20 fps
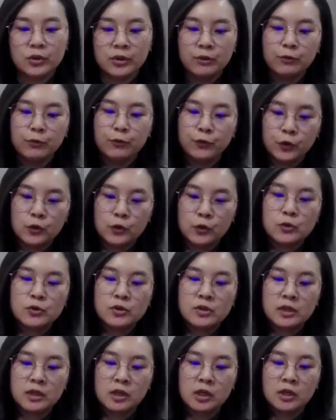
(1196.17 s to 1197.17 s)
to
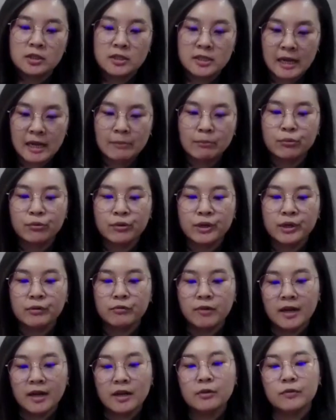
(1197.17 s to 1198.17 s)
infuse the contemporary
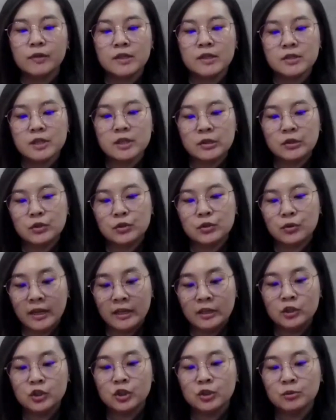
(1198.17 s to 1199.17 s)
relevance into
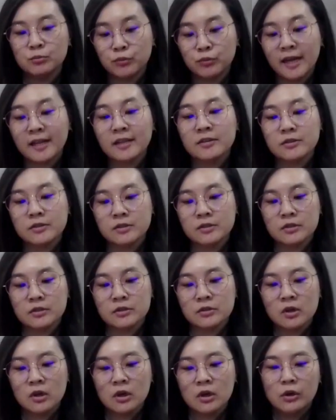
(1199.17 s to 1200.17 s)
ancient
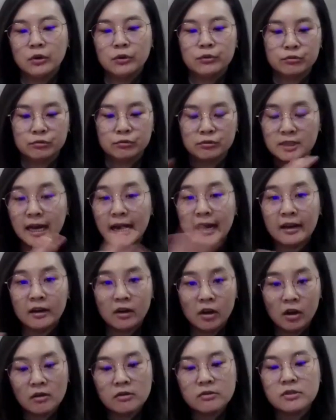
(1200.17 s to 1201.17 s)
practices through
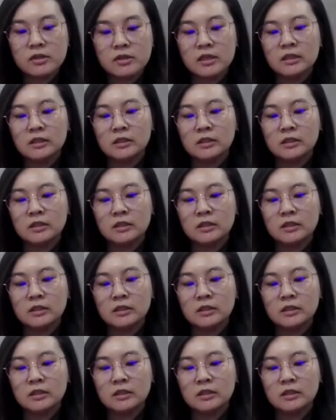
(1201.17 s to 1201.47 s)
dialogues